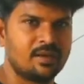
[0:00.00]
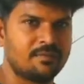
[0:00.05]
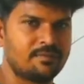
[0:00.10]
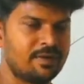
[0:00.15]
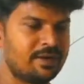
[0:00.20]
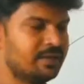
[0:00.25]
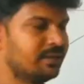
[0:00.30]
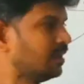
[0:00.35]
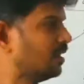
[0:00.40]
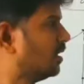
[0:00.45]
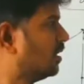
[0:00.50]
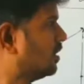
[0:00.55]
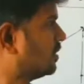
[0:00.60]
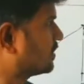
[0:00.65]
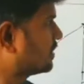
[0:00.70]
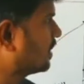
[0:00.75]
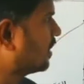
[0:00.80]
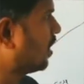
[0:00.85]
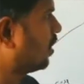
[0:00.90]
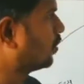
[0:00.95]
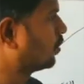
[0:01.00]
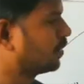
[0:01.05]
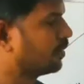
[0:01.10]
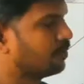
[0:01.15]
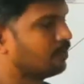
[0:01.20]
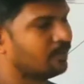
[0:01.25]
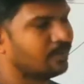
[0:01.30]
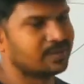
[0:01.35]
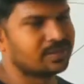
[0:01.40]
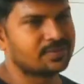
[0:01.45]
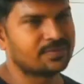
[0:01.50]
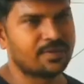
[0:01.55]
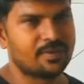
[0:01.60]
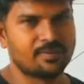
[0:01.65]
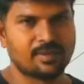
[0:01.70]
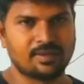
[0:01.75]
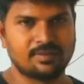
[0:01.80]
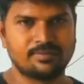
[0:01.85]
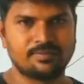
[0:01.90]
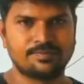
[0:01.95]
Fine. So how to remember this
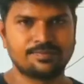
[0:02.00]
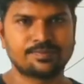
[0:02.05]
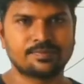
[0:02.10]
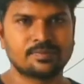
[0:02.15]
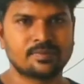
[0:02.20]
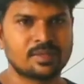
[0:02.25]
formula?